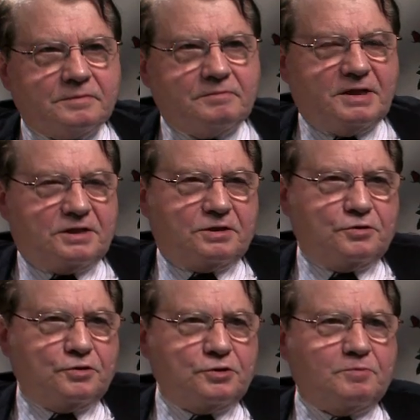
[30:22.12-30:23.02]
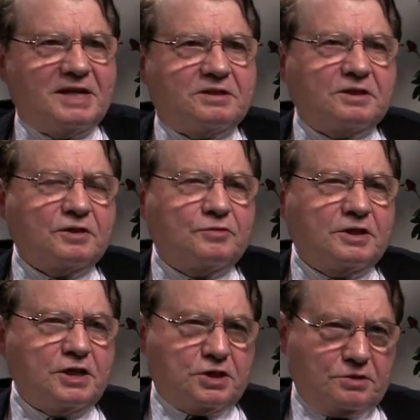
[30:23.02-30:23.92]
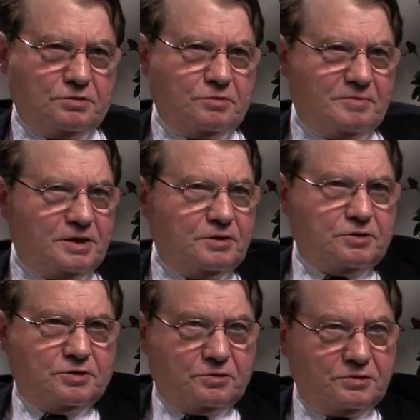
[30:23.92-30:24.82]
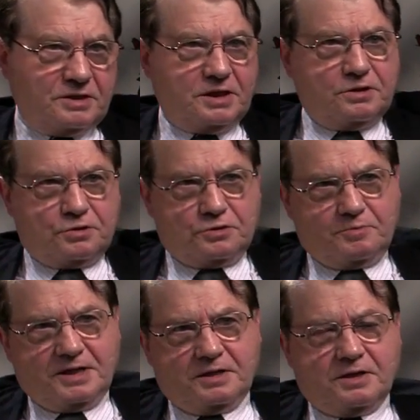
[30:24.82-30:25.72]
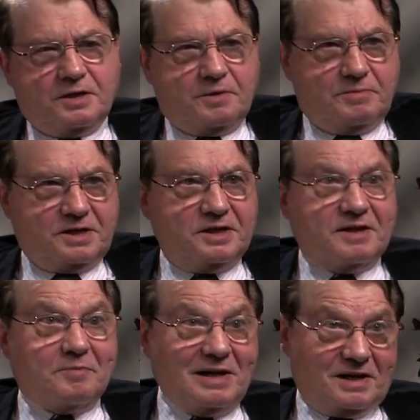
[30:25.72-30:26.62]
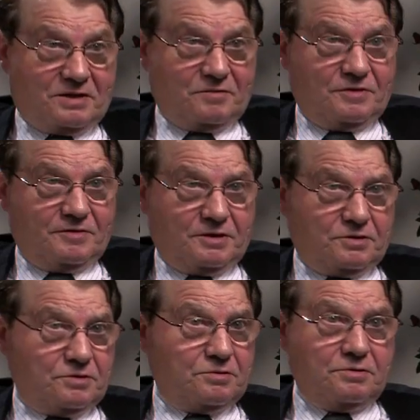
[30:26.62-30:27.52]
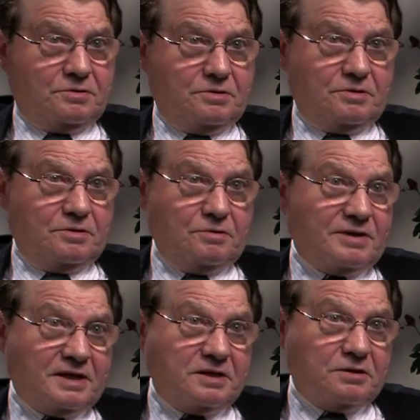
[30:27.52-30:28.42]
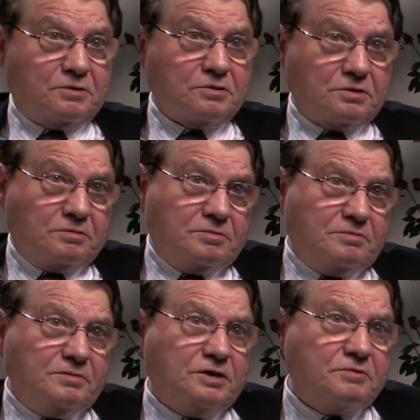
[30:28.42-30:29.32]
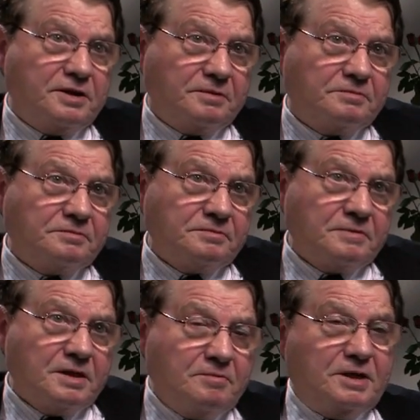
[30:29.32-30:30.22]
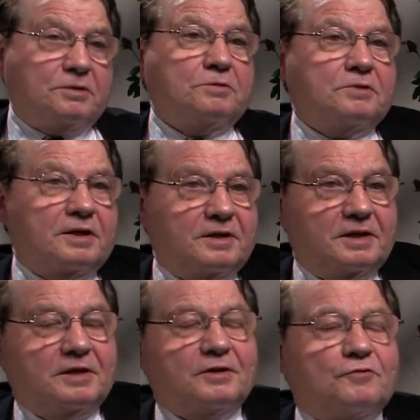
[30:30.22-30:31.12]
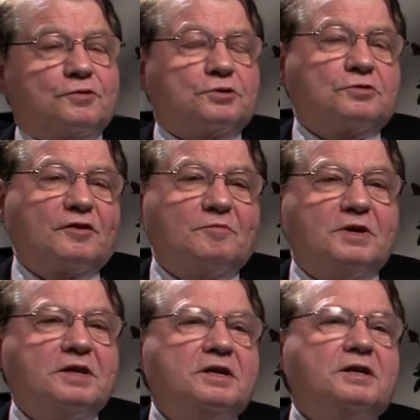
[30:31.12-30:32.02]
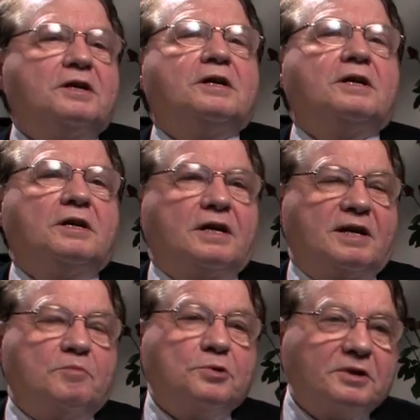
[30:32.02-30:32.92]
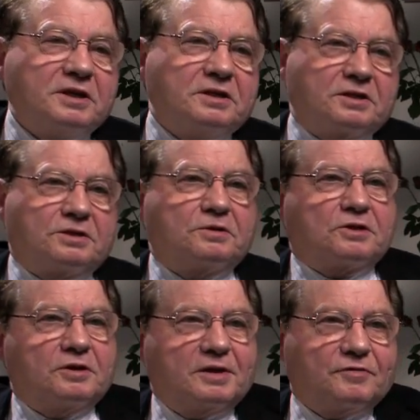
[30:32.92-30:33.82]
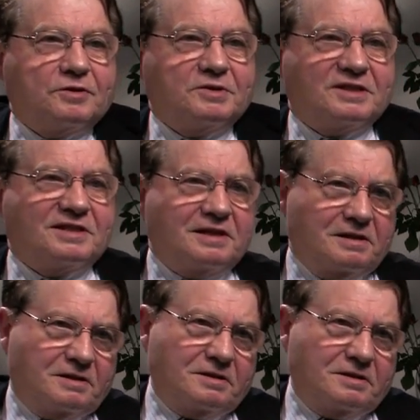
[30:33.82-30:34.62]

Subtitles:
Just by centrifugation, but not sucrose gradient, just by making a pellet of the virus, you could look at it also this way. But here, of course, you have many impurities, coming from the cell.